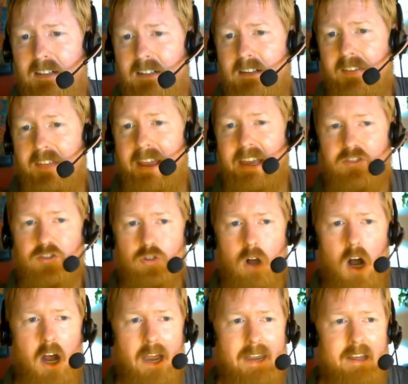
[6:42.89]
They get
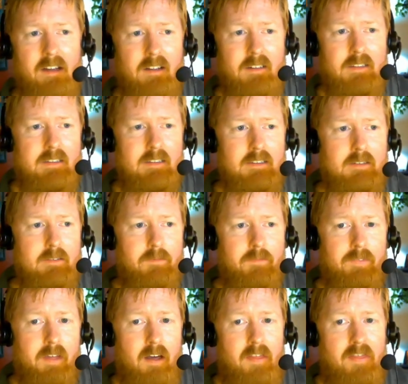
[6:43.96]
drawn
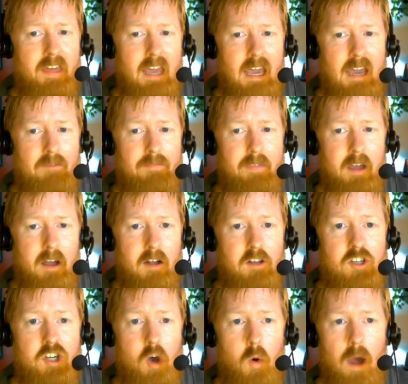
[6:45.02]
the
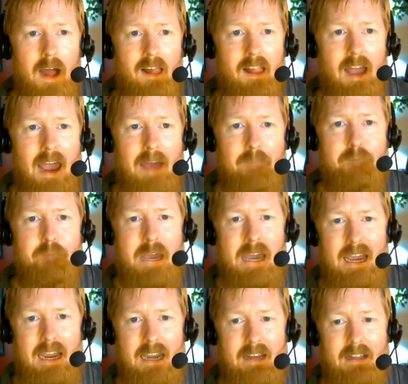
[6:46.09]
Joel
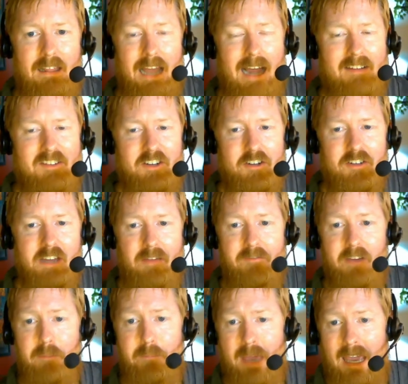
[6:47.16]
Embiid, last year's
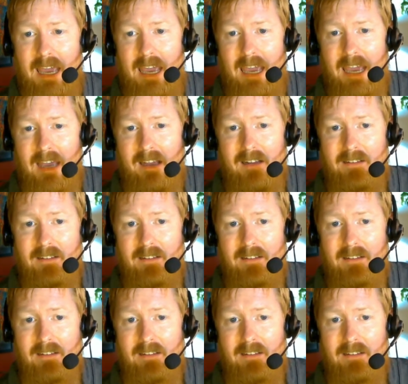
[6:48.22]
MVP,